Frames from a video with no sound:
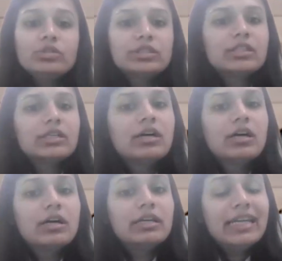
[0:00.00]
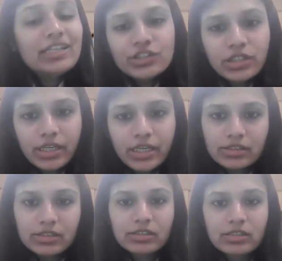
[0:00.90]
Use
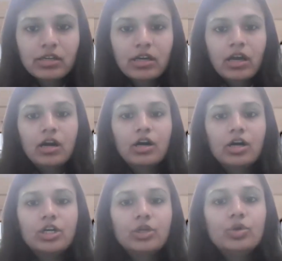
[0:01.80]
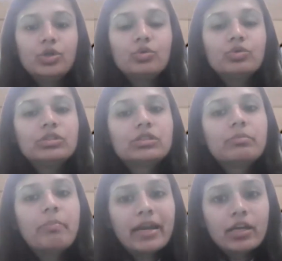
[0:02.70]
dictionaries to use
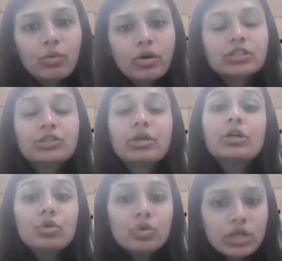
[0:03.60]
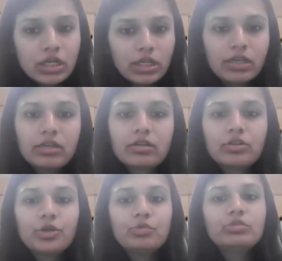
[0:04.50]
better words. You can Google
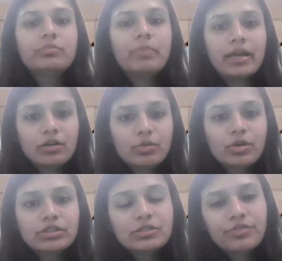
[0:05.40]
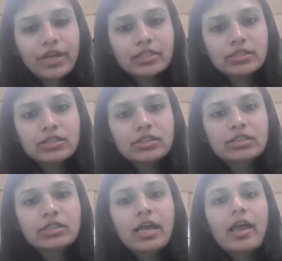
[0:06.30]
to use better words and
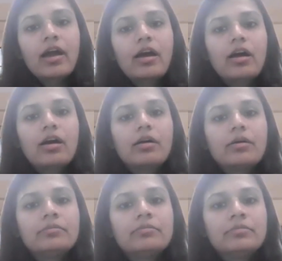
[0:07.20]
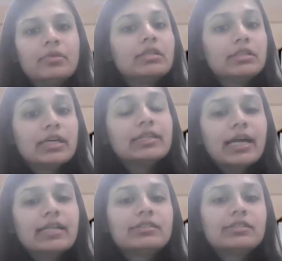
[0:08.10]
phrases.
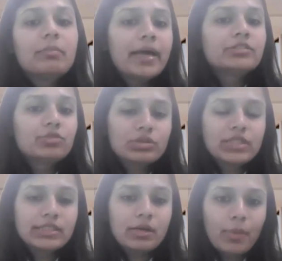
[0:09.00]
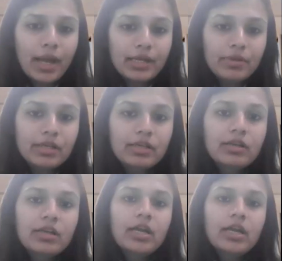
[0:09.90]
That's the best source that's available.